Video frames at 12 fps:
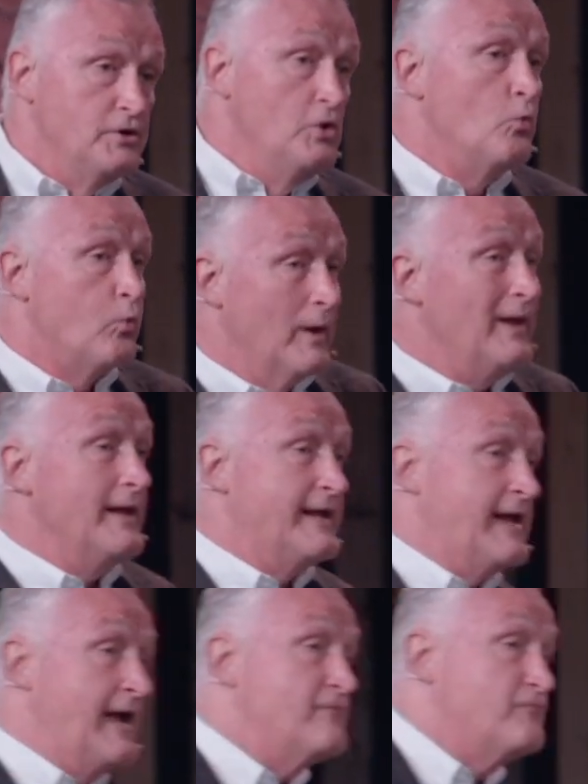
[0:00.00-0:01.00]
You really
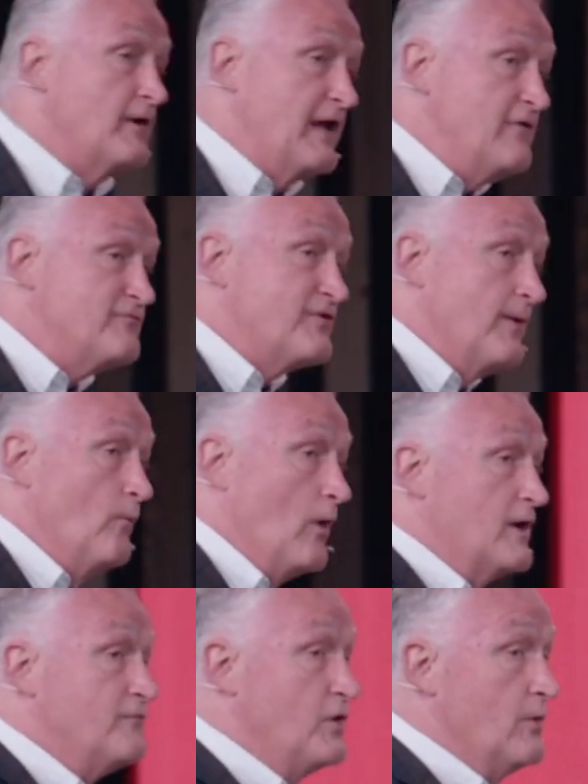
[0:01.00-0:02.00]
can't forgive
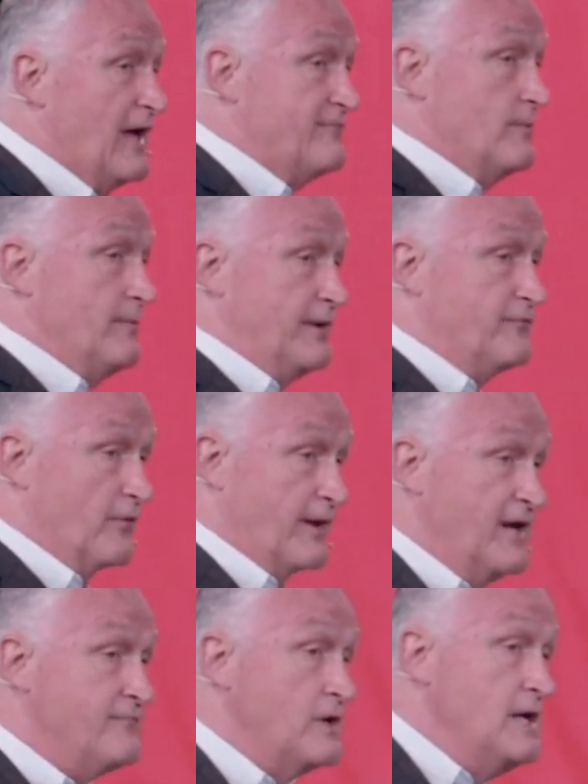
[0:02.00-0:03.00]
someone if you haven't been
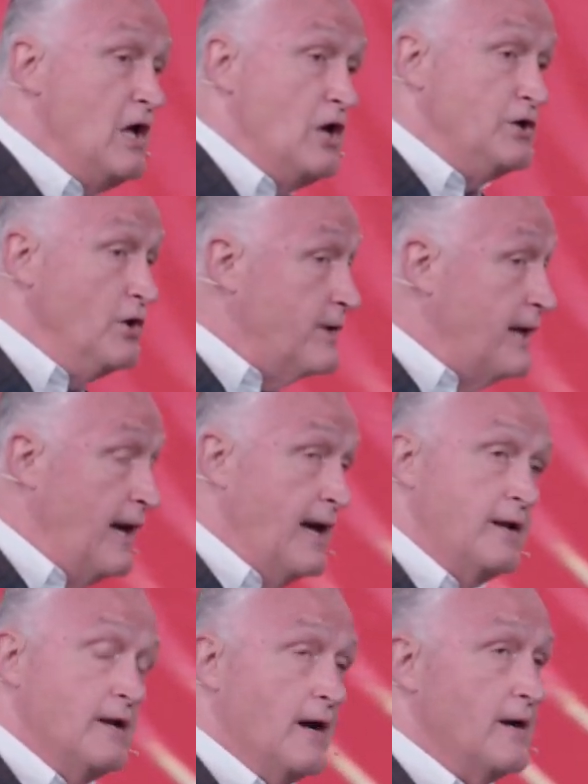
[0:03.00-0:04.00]
forgiven. You
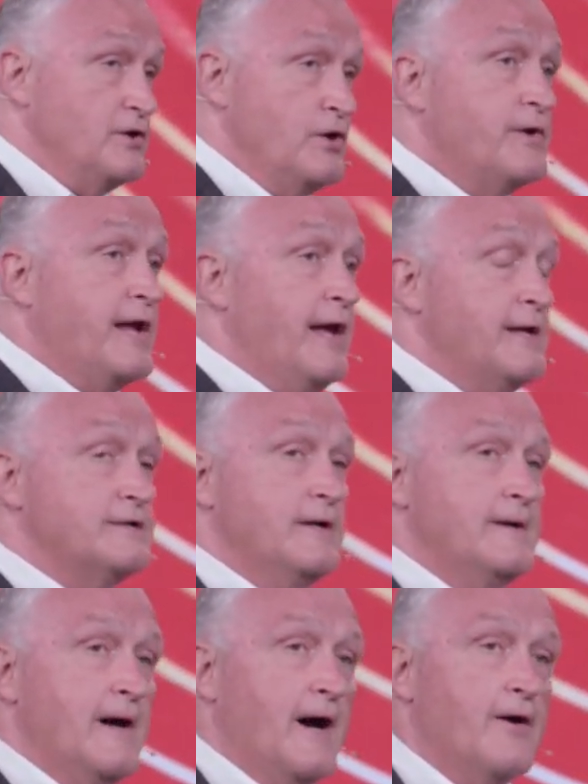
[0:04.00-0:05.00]
can't, uh, you can't
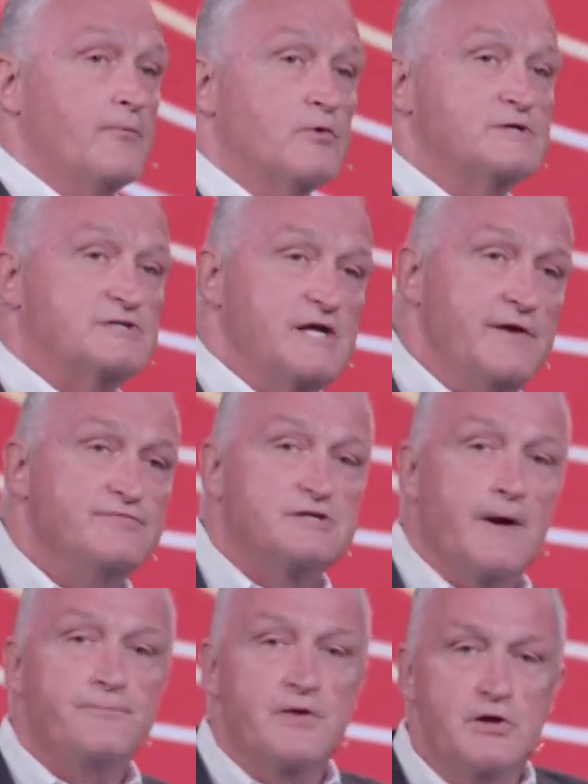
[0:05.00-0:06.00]
uh, receive
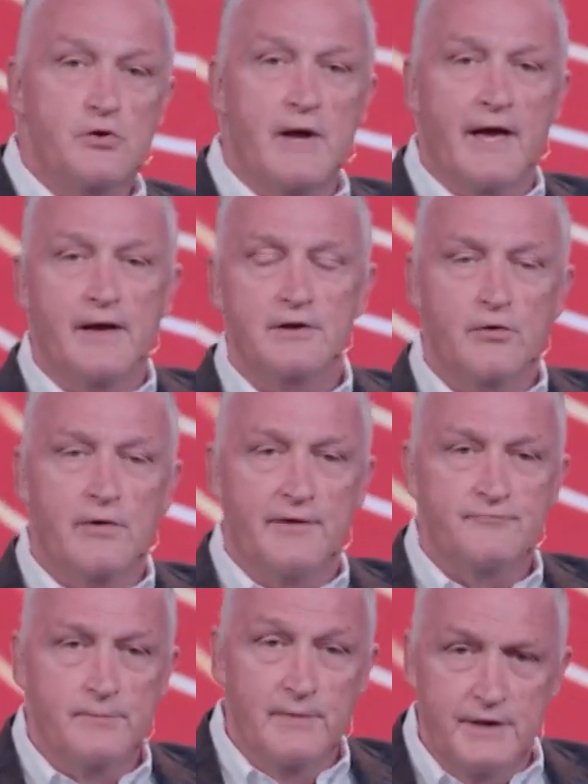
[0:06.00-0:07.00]
something you, ha- you
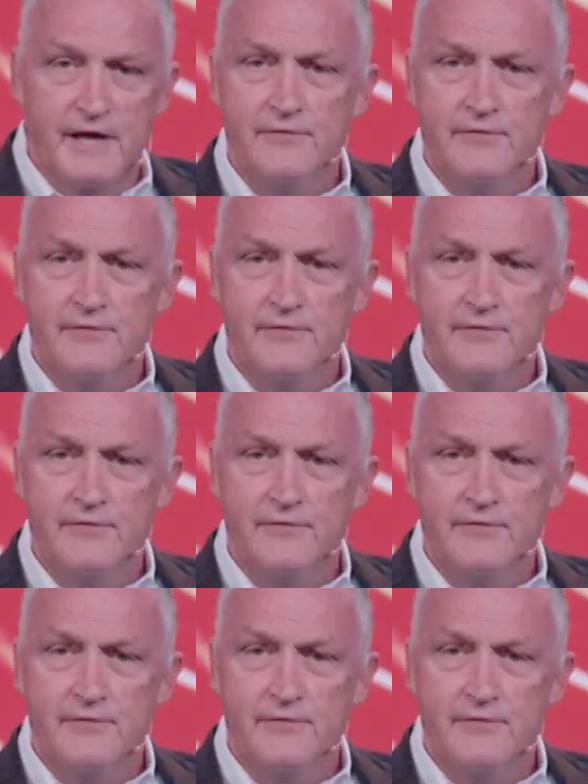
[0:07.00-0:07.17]
haven't been